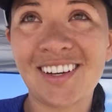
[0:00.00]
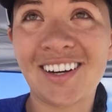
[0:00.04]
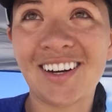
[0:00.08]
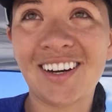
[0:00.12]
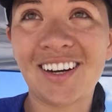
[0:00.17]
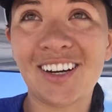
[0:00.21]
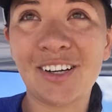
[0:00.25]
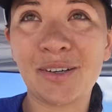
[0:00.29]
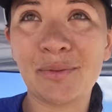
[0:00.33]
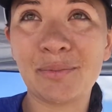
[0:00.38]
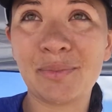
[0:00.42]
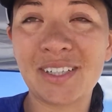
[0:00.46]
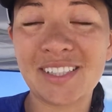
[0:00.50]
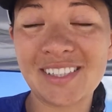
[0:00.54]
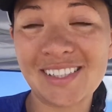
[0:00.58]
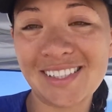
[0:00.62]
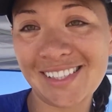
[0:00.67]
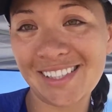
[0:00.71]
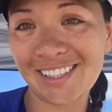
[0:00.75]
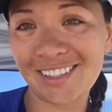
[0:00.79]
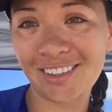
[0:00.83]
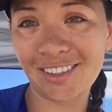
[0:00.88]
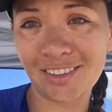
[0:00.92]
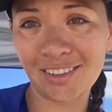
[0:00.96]
um,
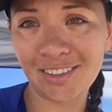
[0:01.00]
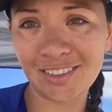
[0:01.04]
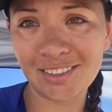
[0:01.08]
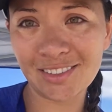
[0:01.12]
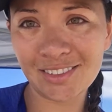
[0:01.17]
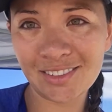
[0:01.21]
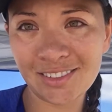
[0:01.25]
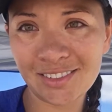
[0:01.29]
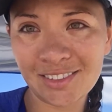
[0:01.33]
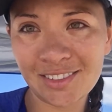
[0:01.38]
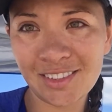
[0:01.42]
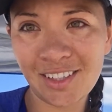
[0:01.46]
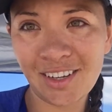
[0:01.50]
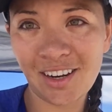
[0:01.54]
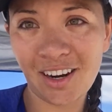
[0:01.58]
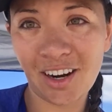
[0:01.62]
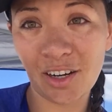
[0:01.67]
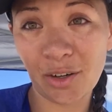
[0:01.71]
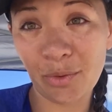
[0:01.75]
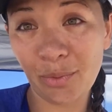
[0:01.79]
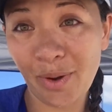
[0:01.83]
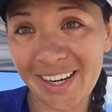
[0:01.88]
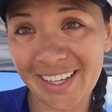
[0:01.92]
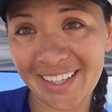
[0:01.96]
until
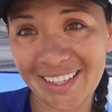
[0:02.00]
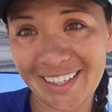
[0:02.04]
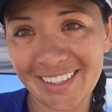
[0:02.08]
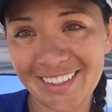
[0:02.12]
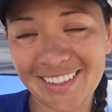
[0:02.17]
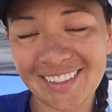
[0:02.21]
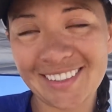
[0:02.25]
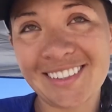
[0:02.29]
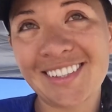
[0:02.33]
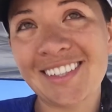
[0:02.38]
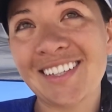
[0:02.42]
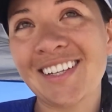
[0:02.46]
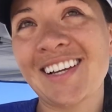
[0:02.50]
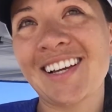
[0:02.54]
our wedding